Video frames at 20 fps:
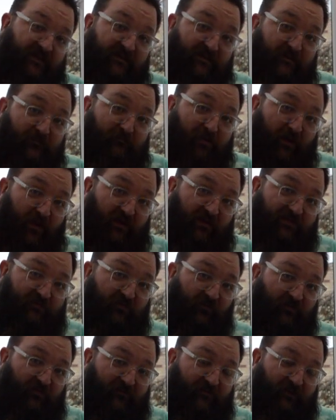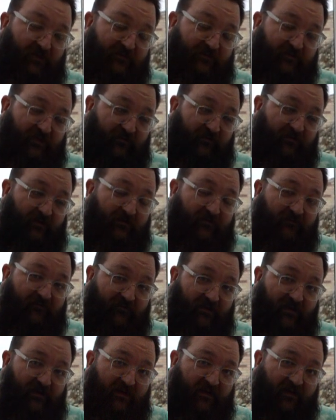a new passport photo, and
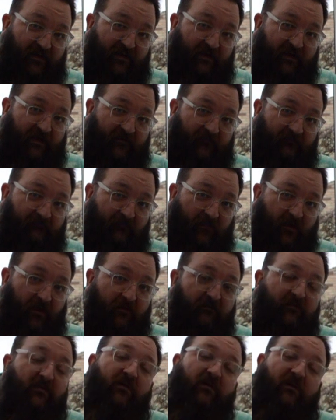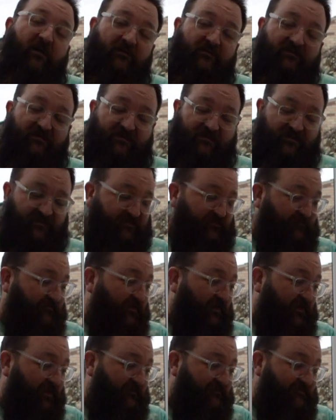frankly I'm not going to
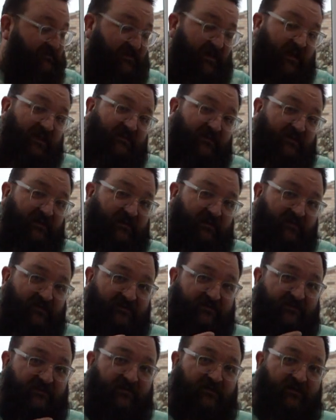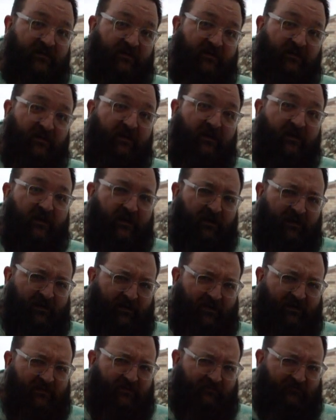survive 10 years
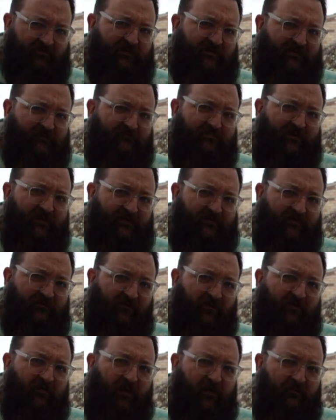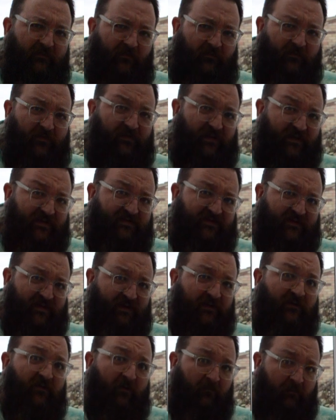in the present political climate with this
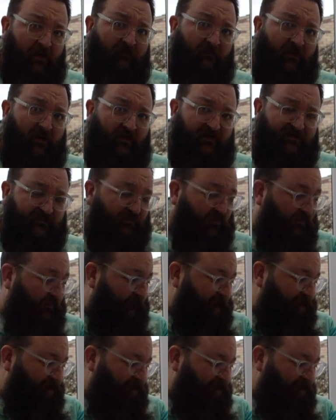thing on my passport.